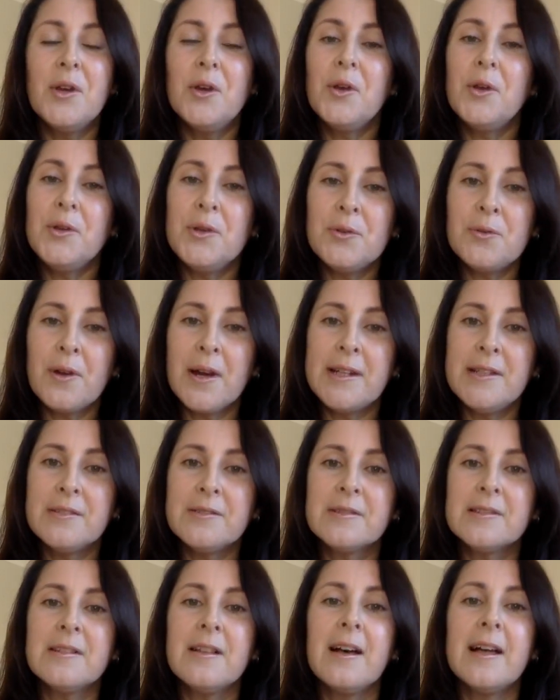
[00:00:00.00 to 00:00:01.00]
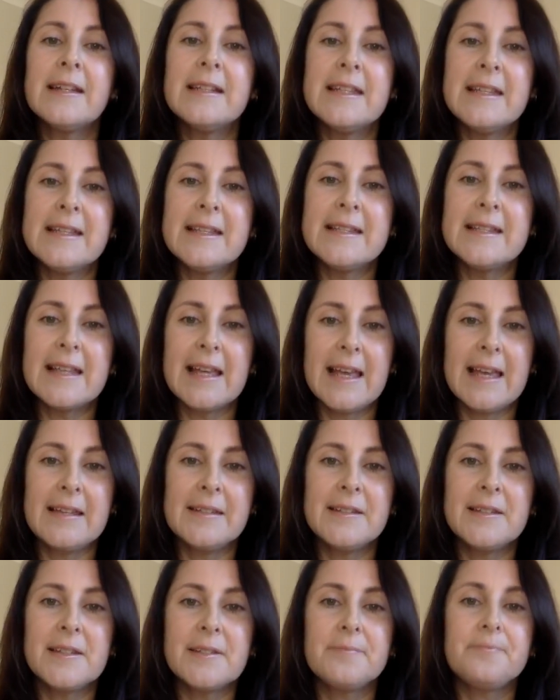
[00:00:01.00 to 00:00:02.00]
who your ideal client is
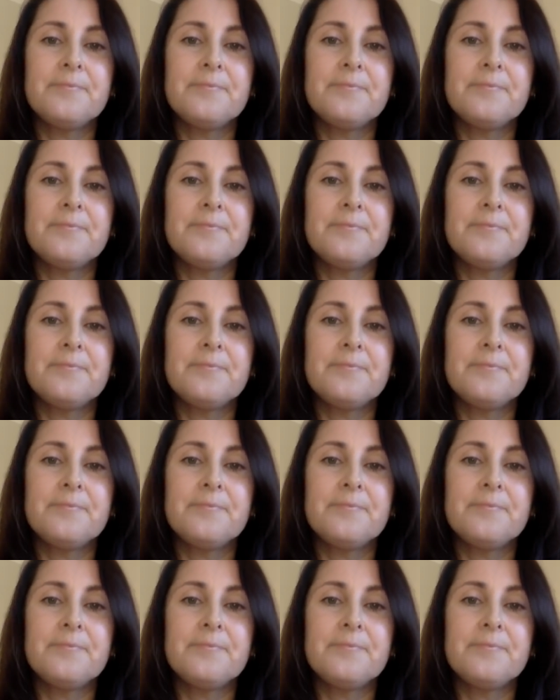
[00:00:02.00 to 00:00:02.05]
and